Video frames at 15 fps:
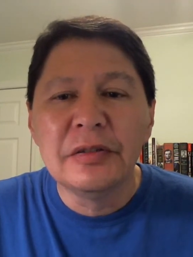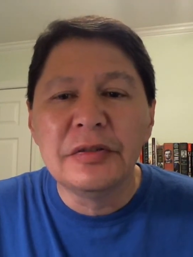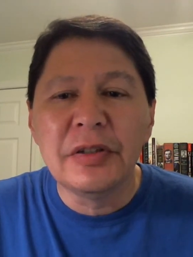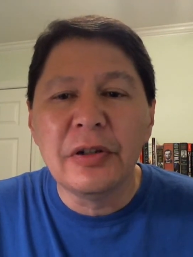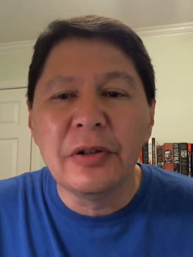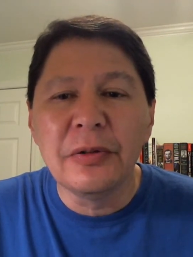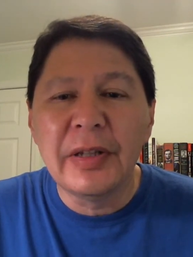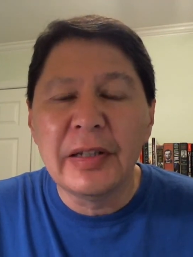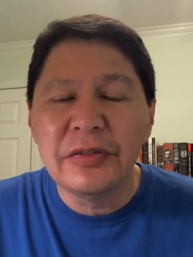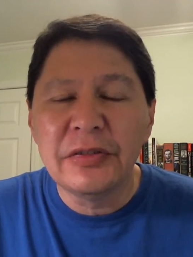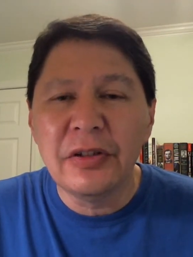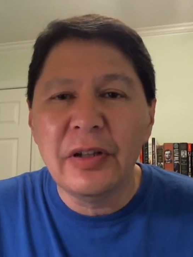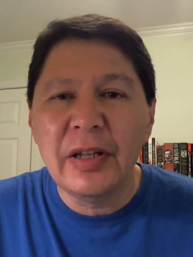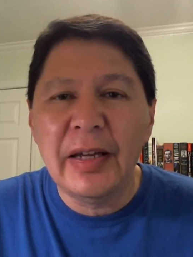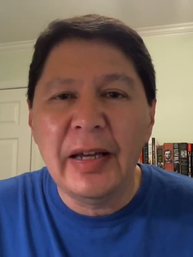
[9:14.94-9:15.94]
So that's
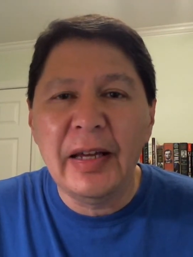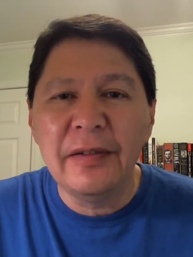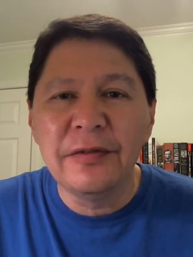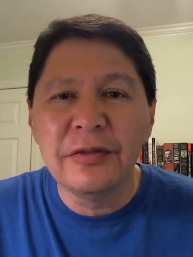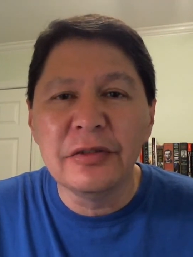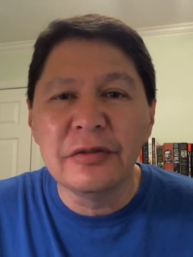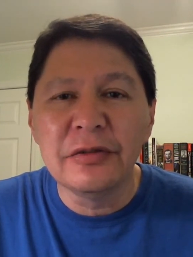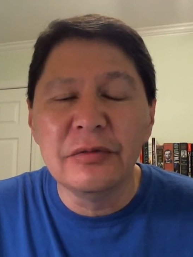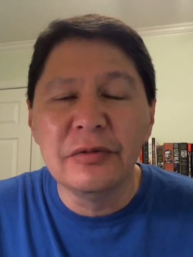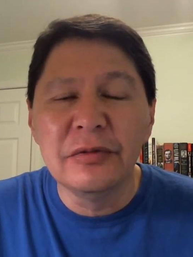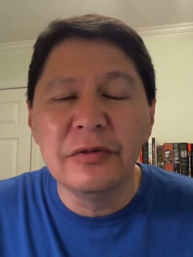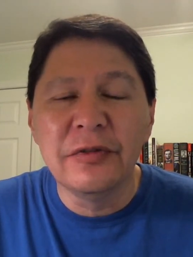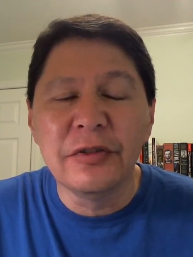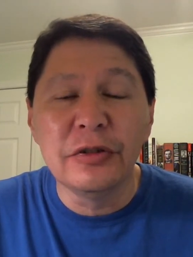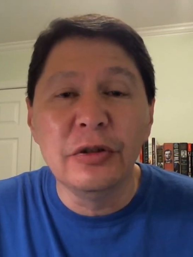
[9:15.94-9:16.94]
all I have for
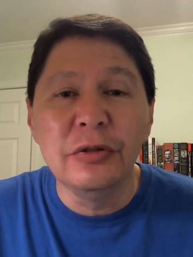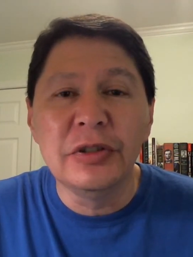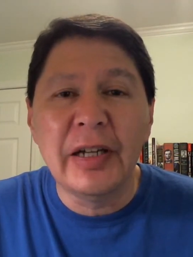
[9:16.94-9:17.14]
2